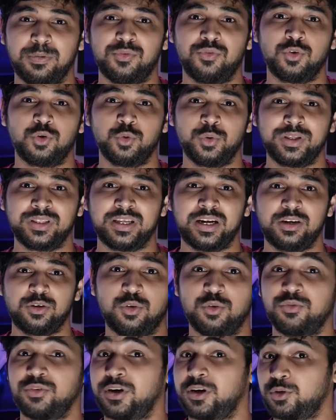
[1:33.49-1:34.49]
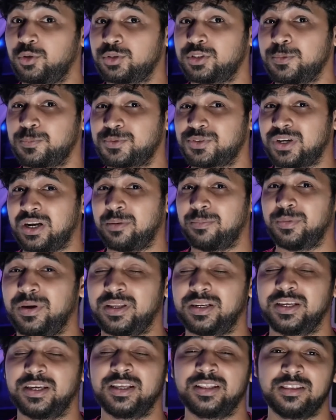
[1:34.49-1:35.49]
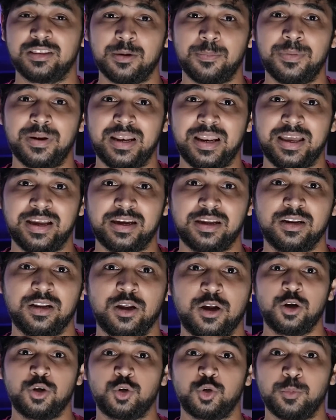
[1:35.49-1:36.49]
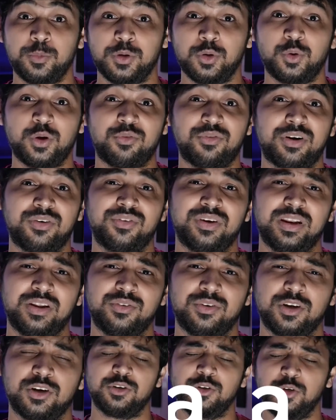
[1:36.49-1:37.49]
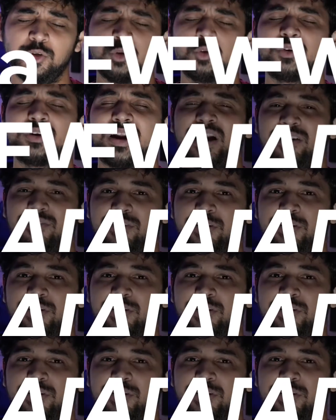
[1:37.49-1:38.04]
before doing that, don't forget to subscribe and hit the bell icon to be notified whenever a new rad